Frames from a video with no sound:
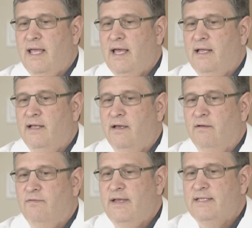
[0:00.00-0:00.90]
had
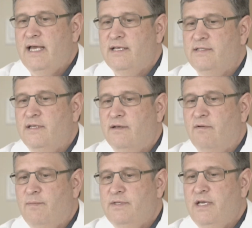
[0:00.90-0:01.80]
a fantastic
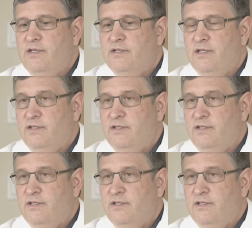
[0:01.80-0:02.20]
reputation in